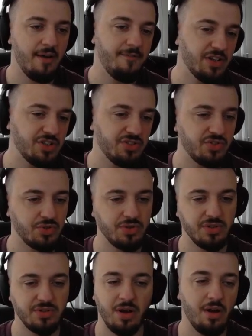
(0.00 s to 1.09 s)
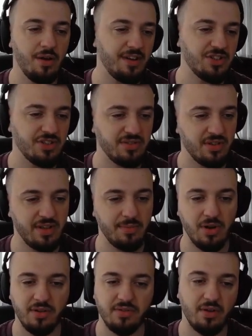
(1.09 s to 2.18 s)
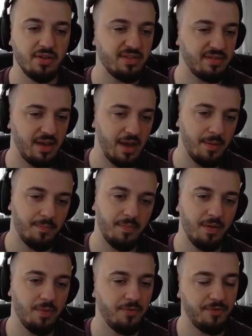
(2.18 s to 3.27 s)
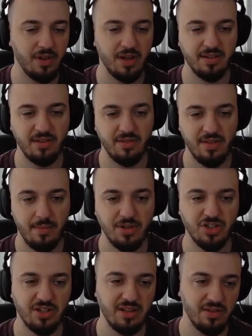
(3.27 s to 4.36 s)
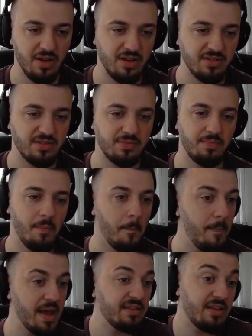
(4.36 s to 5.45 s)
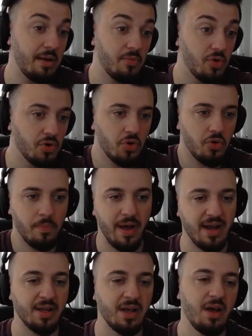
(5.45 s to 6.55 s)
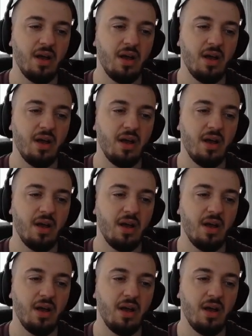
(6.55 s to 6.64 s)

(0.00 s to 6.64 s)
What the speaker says: Vengeance Demon Hunter, the same. I don't feel like the damage that it does makes them good or bad.